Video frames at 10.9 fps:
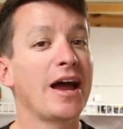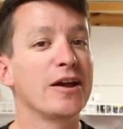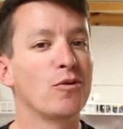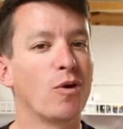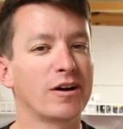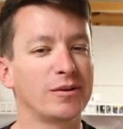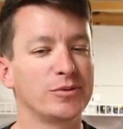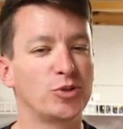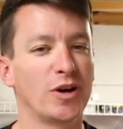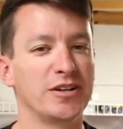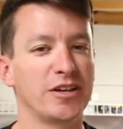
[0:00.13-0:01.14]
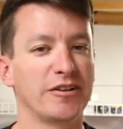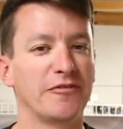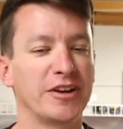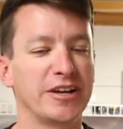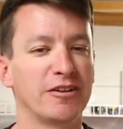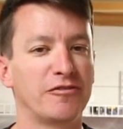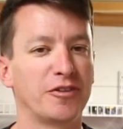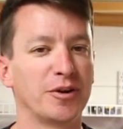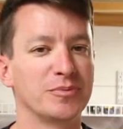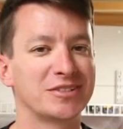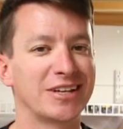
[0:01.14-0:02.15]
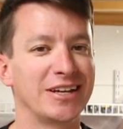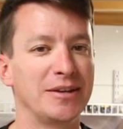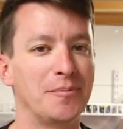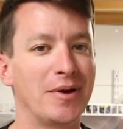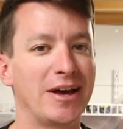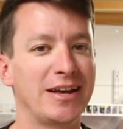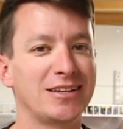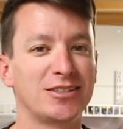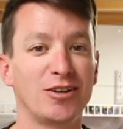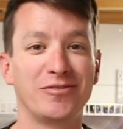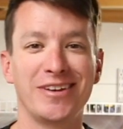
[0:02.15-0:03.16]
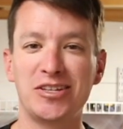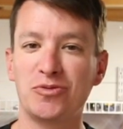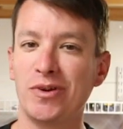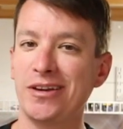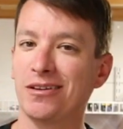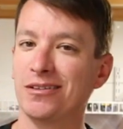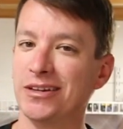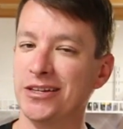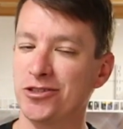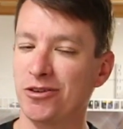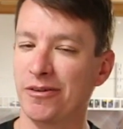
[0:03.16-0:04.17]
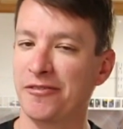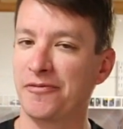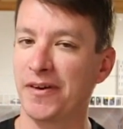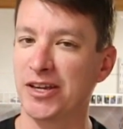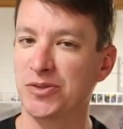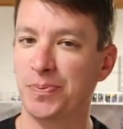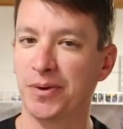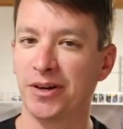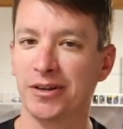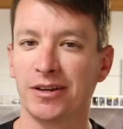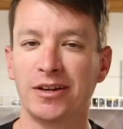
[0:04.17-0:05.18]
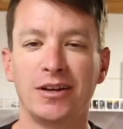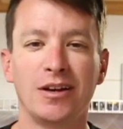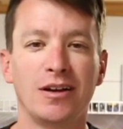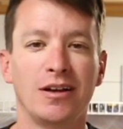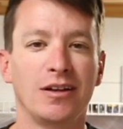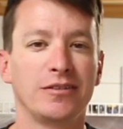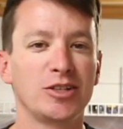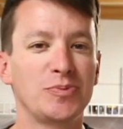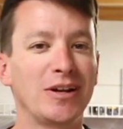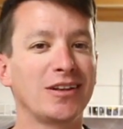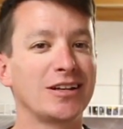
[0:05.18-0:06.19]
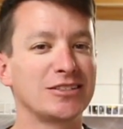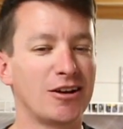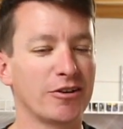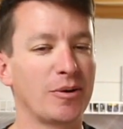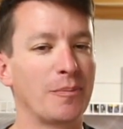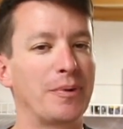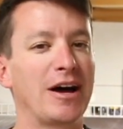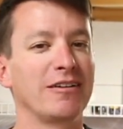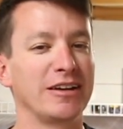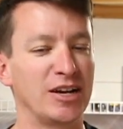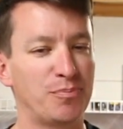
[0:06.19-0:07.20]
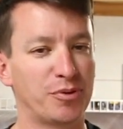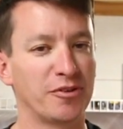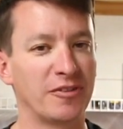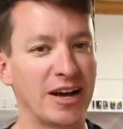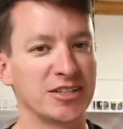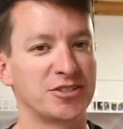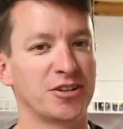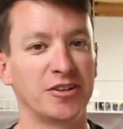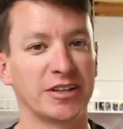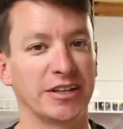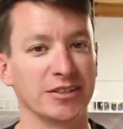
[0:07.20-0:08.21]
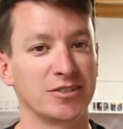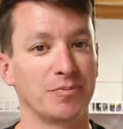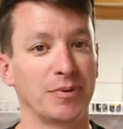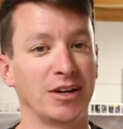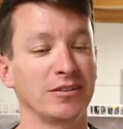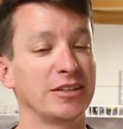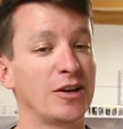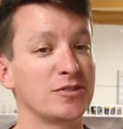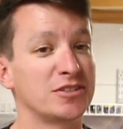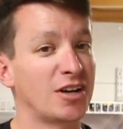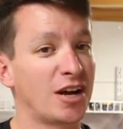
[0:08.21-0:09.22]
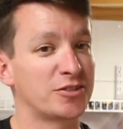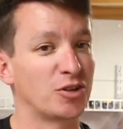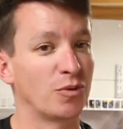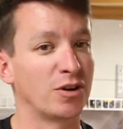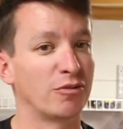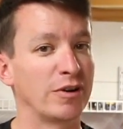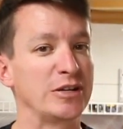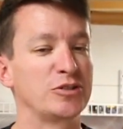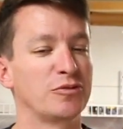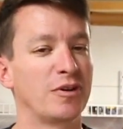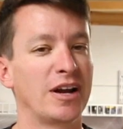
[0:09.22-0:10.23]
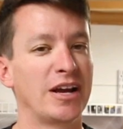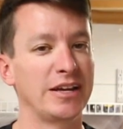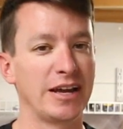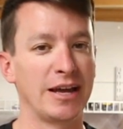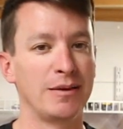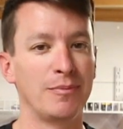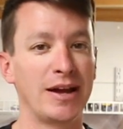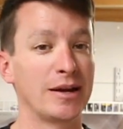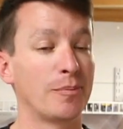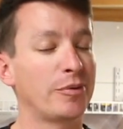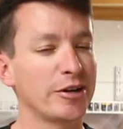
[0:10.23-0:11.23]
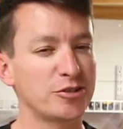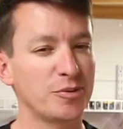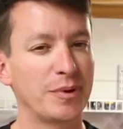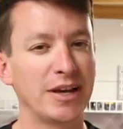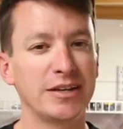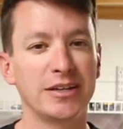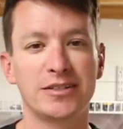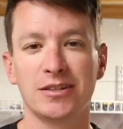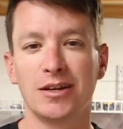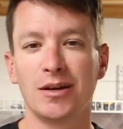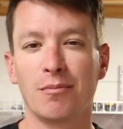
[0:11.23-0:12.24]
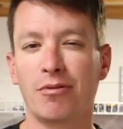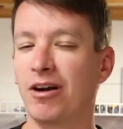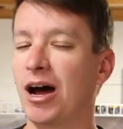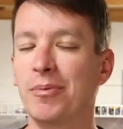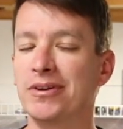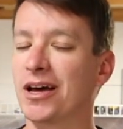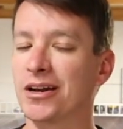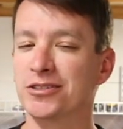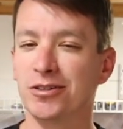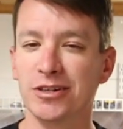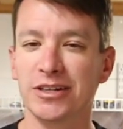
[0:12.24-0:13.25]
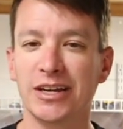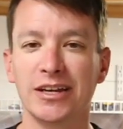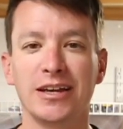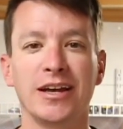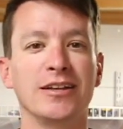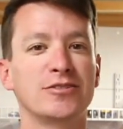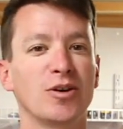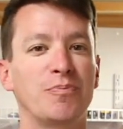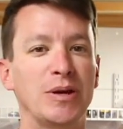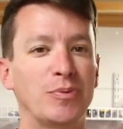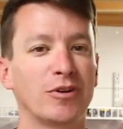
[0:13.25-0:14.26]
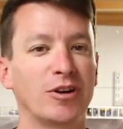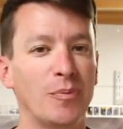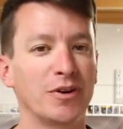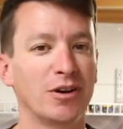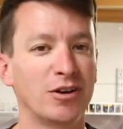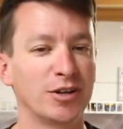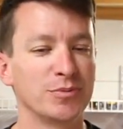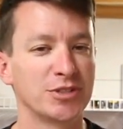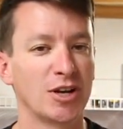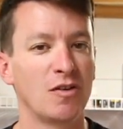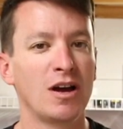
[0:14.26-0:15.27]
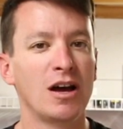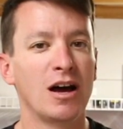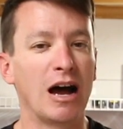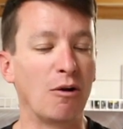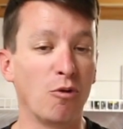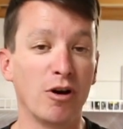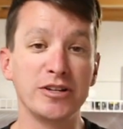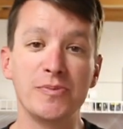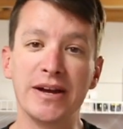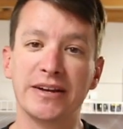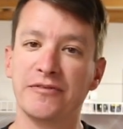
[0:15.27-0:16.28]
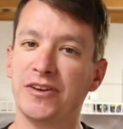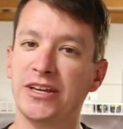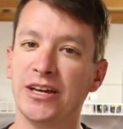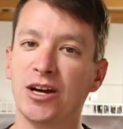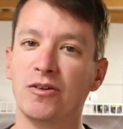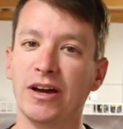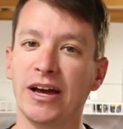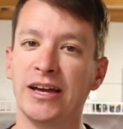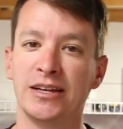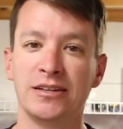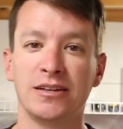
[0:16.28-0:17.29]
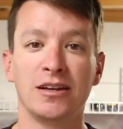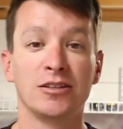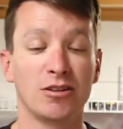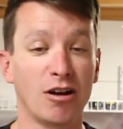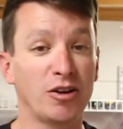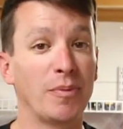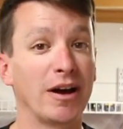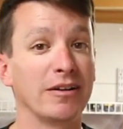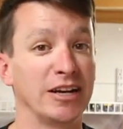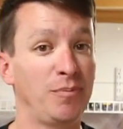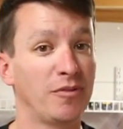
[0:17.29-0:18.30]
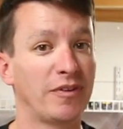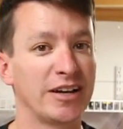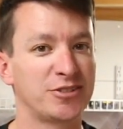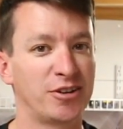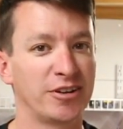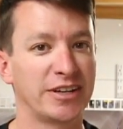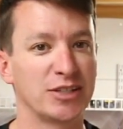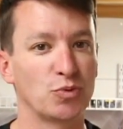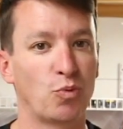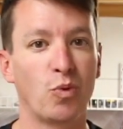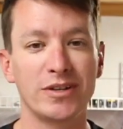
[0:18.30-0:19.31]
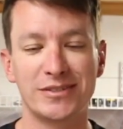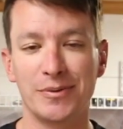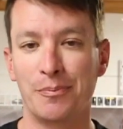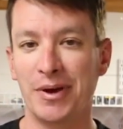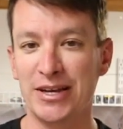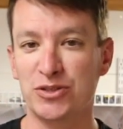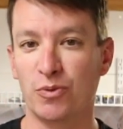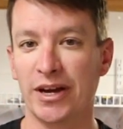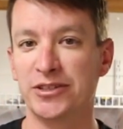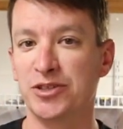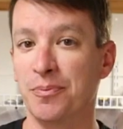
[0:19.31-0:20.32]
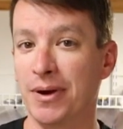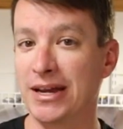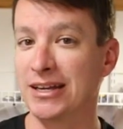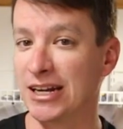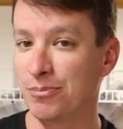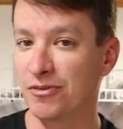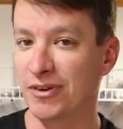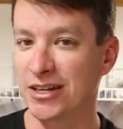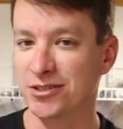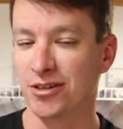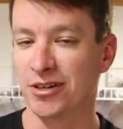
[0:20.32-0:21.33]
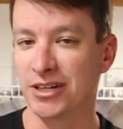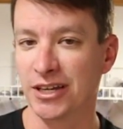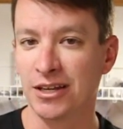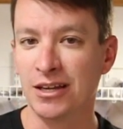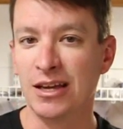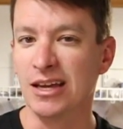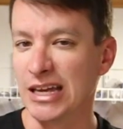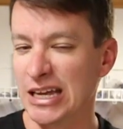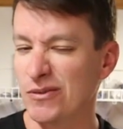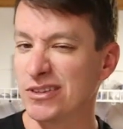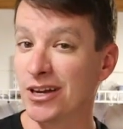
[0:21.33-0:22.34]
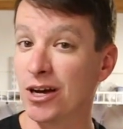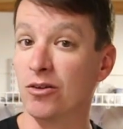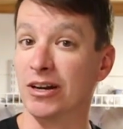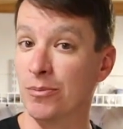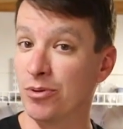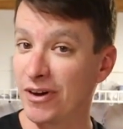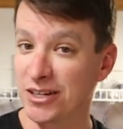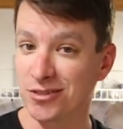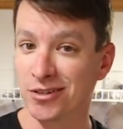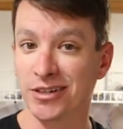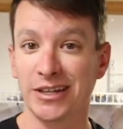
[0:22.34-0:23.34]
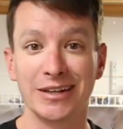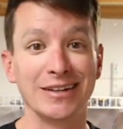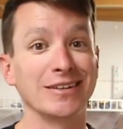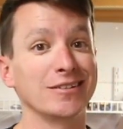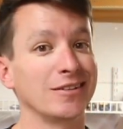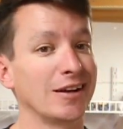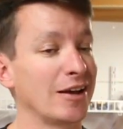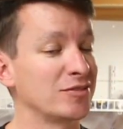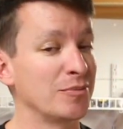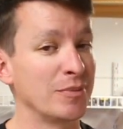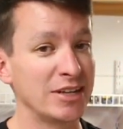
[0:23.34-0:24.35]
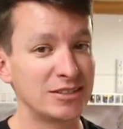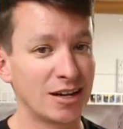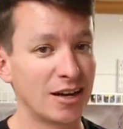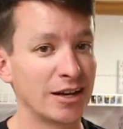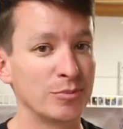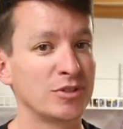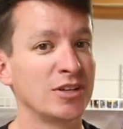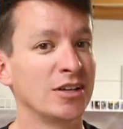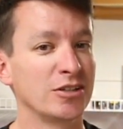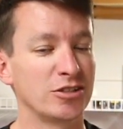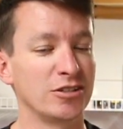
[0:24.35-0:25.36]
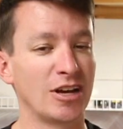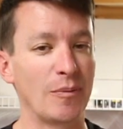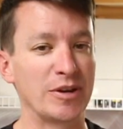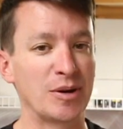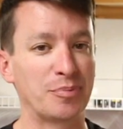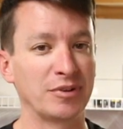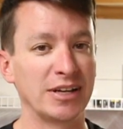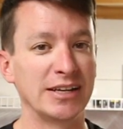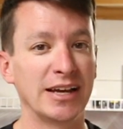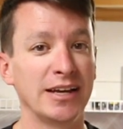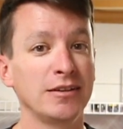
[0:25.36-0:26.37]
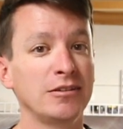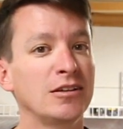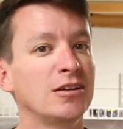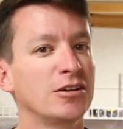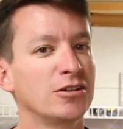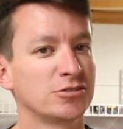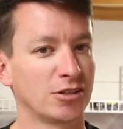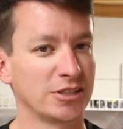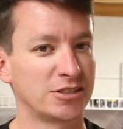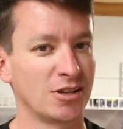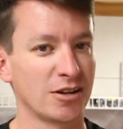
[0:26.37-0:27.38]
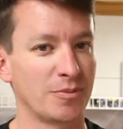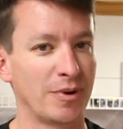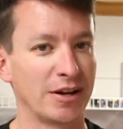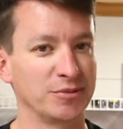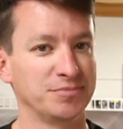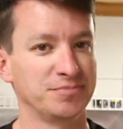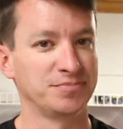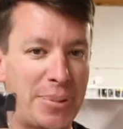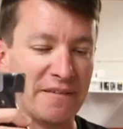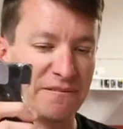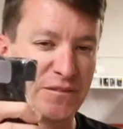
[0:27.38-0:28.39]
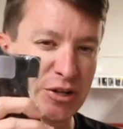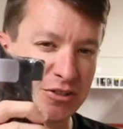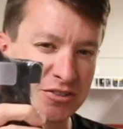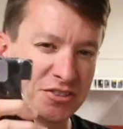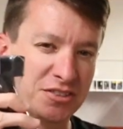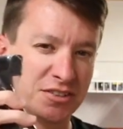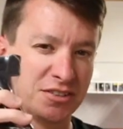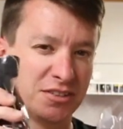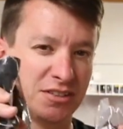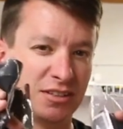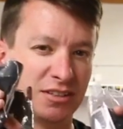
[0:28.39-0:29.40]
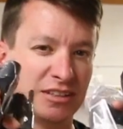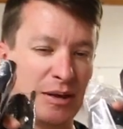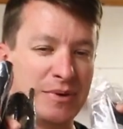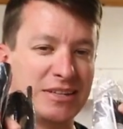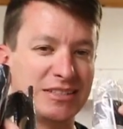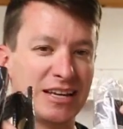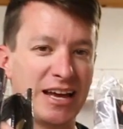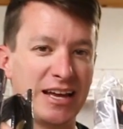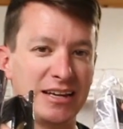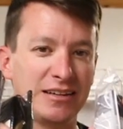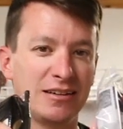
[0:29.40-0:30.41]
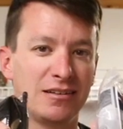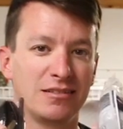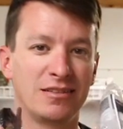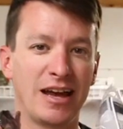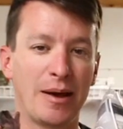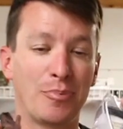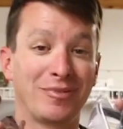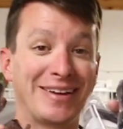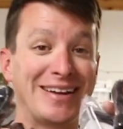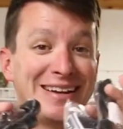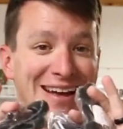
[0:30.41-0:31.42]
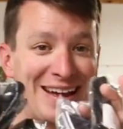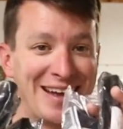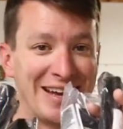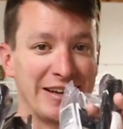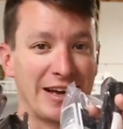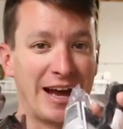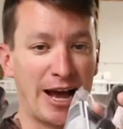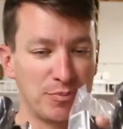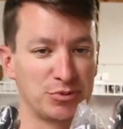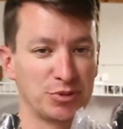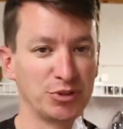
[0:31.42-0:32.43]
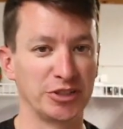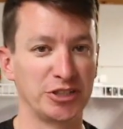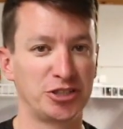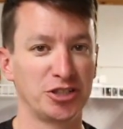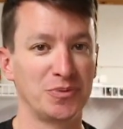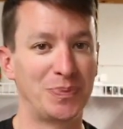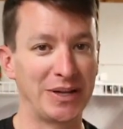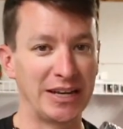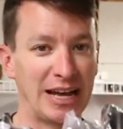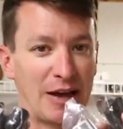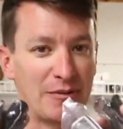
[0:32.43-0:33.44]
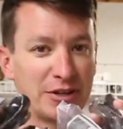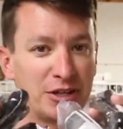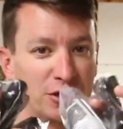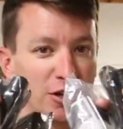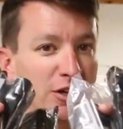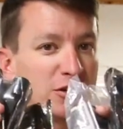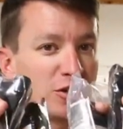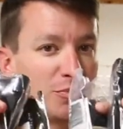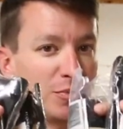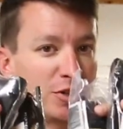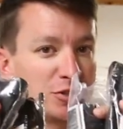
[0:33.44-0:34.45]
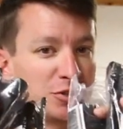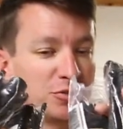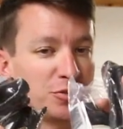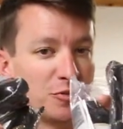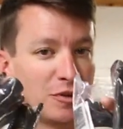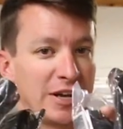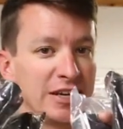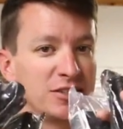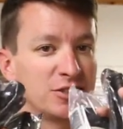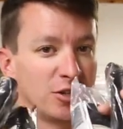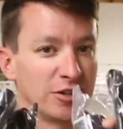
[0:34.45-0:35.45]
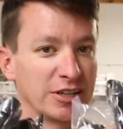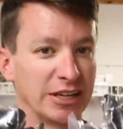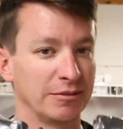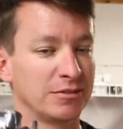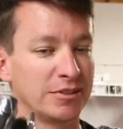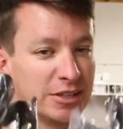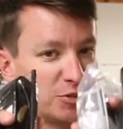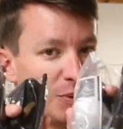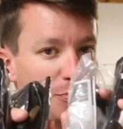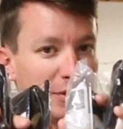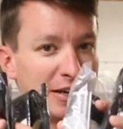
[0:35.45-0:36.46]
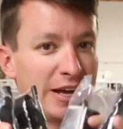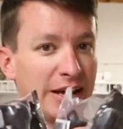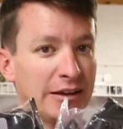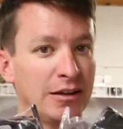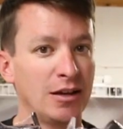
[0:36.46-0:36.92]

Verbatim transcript: Hey, welcome to another video from Skinny Medic. So this week on Instagram and Facebook, there's been a lot of talk about improvised tourniquets. Apparently there was a doctor who went on Rachel Ray and made a pressure bandage, probably not a tourniquet, and so people are up in arms. So I wanted to make a video and talk about improvised tourniquets. What's the best way to make an improvised tourniquet? Even though an improvised tourniquet, I've said many times, should not be your plan A. So let's talk about them. But first, let me say that plan A absolutely should be to have a good commercial grade tourniquet. This should be plan A.